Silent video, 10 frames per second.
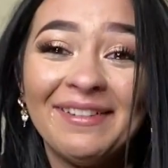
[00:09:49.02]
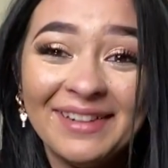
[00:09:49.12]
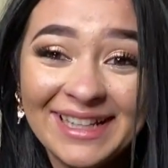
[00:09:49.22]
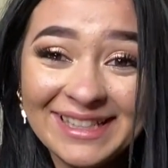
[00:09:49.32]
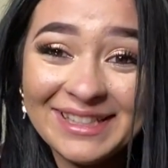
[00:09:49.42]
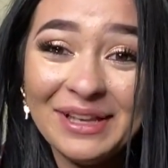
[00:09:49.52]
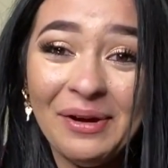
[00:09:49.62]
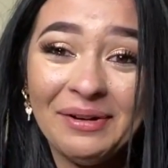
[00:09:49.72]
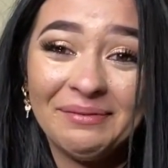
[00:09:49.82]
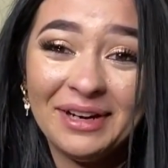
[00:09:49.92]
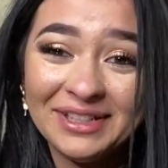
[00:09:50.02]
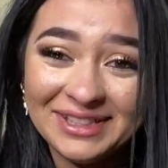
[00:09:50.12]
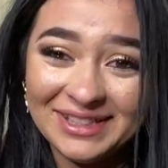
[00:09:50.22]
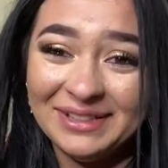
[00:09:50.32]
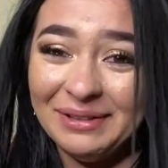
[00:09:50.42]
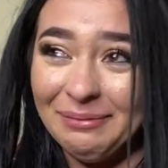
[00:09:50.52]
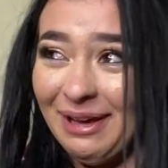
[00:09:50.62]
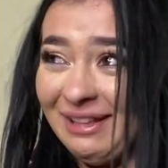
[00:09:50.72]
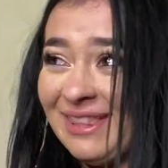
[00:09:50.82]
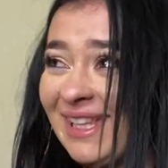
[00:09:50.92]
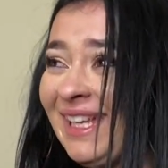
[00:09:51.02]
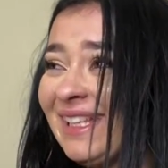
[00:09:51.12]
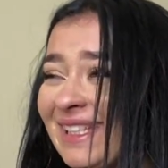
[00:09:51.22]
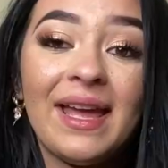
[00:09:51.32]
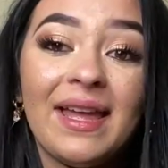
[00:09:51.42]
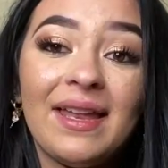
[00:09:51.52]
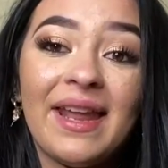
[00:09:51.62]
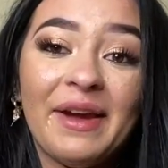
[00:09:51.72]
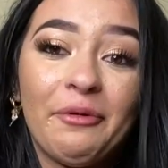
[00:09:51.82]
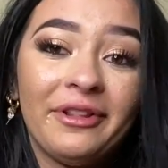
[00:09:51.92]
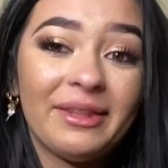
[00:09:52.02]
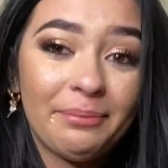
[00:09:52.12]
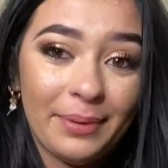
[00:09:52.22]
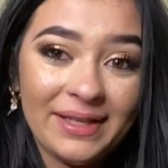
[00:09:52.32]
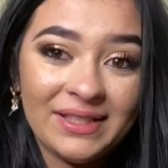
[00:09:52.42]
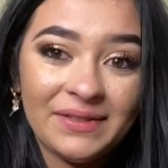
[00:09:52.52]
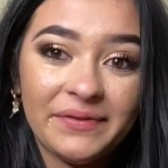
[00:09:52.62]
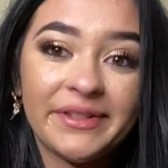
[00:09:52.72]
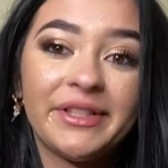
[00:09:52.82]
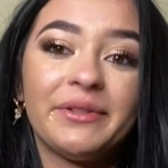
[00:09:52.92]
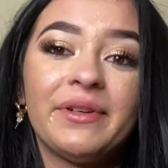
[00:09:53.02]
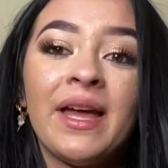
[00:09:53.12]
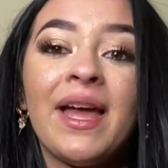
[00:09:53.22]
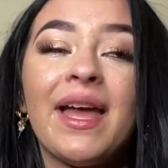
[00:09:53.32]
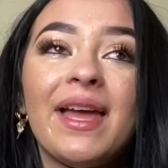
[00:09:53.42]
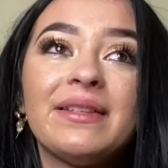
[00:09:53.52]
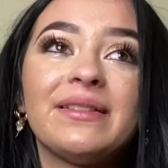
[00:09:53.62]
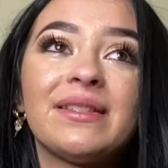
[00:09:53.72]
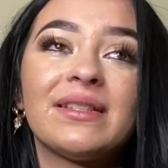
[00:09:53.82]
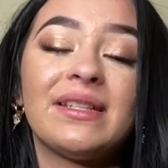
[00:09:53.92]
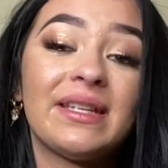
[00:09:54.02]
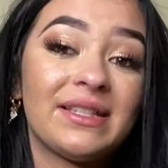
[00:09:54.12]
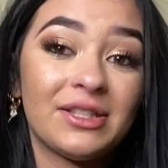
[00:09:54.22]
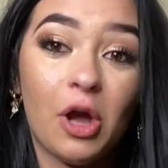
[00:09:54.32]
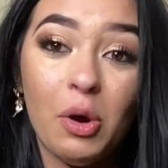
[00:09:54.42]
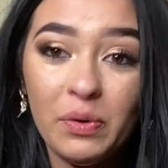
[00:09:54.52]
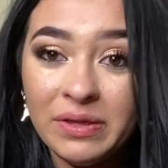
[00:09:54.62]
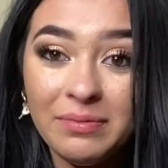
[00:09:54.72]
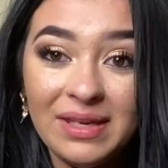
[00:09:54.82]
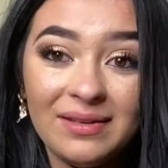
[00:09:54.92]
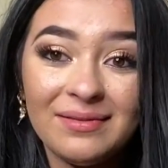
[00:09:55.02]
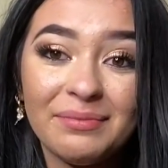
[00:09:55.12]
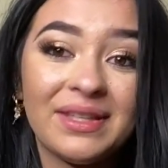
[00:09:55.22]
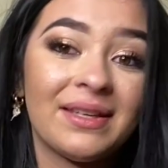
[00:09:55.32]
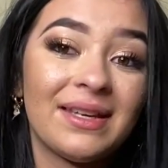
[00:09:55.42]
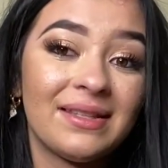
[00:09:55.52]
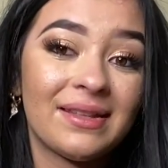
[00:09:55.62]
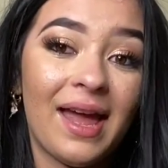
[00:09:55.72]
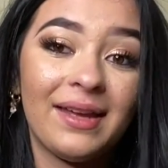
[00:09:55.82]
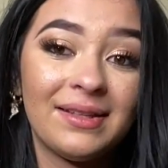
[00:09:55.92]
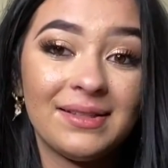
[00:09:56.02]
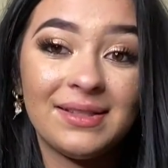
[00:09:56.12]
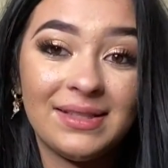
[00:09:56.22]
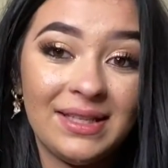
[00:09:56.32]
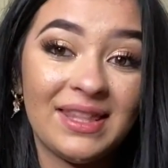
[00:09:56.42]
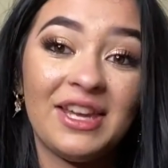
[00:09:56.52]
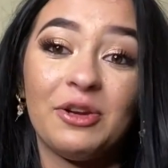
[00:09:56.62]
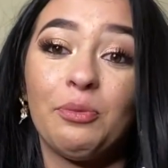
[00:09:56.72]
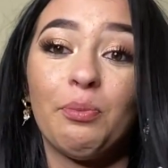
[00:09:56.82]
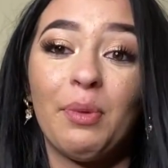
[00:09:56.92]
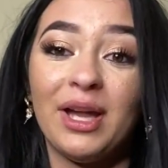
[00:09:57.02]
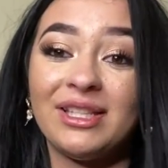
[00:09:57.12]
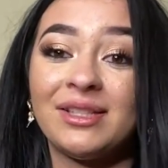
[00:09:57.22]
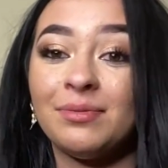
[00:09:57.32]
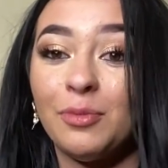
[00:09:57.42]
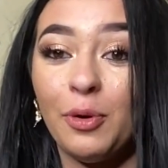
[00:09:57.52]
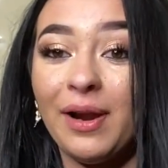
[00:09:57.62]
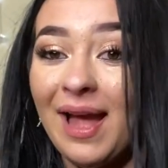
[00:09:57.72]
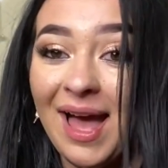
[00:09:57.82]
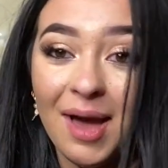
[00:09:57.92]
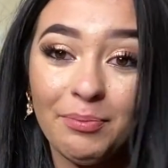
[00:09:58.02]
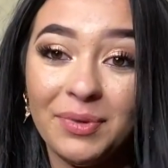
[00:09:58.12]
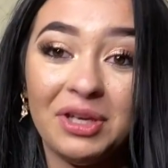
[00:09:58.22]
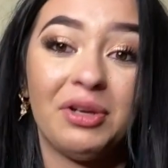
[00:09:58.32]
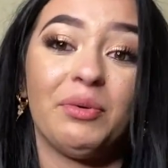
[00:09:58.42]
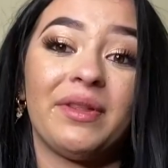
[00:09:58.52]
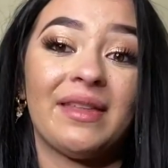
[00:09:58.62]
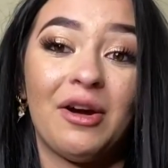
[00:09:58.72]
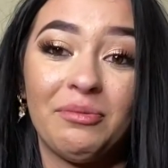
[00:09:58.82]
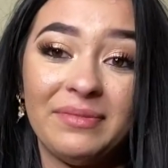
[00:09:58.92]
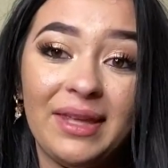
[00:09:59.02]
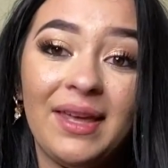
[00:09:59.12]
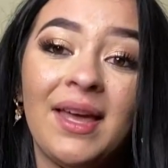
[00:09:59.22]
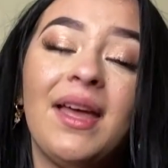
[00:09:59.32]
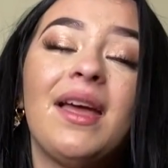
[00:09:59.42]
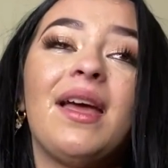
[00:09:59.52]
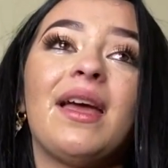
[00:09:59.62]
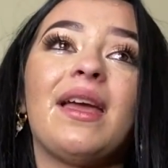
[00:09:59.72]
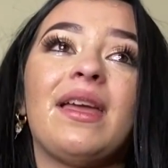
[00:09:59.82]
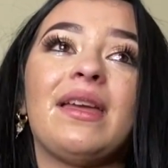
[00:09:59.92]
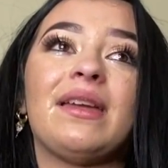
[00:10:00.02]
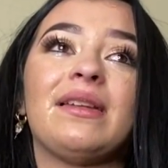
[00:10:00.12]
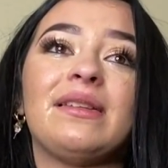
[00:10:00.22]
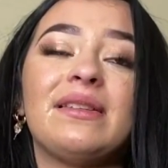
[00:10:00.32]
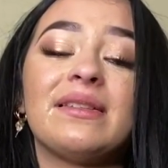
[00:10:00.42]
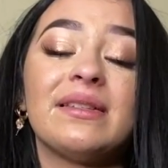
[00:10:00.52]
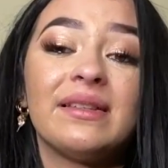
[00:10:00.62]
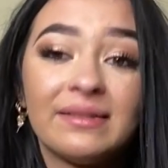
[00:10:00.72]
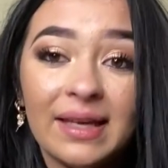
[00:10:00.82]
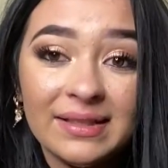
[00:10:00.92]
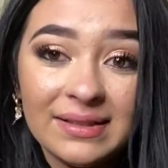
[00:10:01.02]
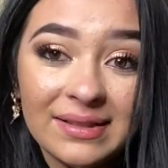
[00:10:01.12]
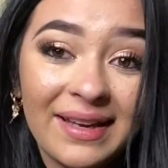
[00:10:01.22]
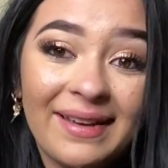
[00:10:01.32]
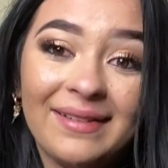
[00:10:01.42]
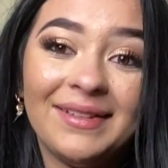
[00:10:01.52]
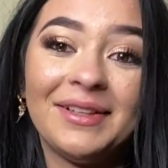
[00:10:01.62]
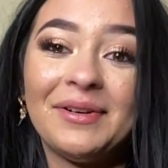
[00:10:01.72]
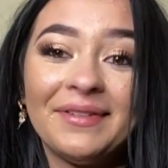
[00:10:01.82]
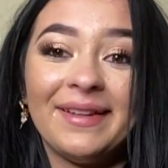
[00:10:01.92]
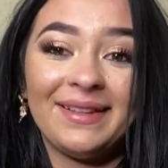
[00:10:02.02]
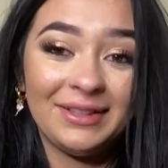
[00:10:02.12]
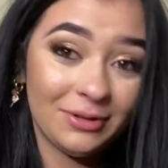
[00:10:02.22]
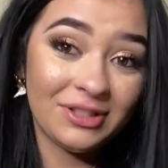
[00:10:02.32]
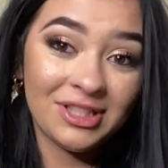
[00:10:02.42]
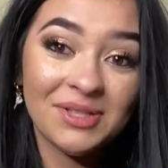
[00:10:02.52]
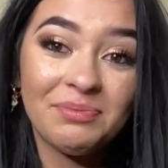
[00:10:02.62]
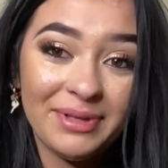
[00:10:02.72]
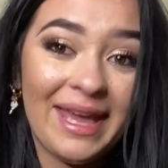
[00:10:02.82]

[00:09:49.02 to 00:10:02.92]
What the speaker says: am I so emotional about this? And I want the best for you, and it's not with me, because I can see that you're much more happier without me, and that's good, you know, like, you should be